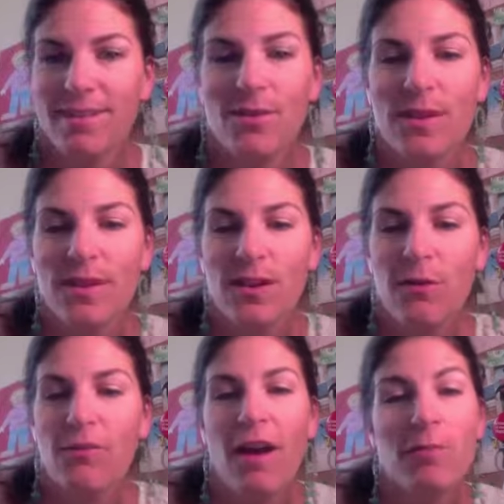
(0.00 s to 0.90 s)
So there you go.
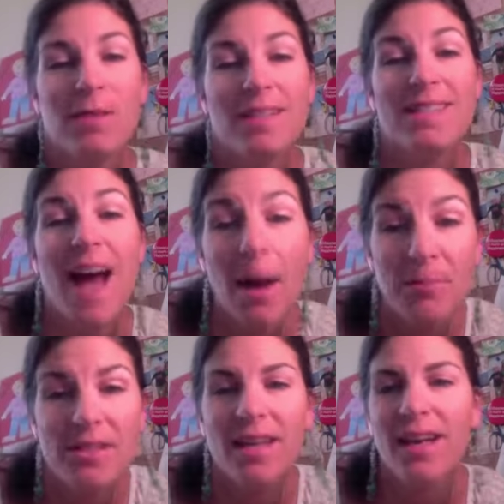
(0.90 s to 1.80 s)
5 minutes
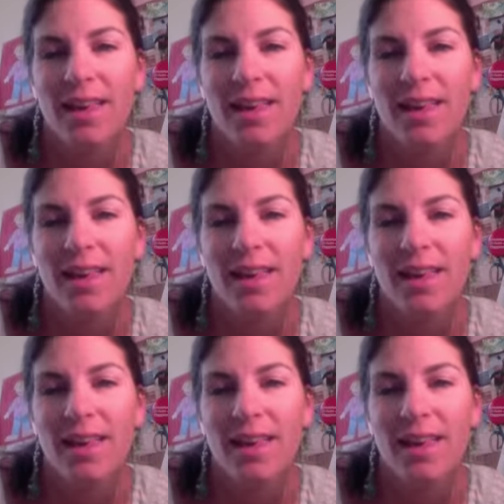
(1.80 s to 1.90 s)
tops.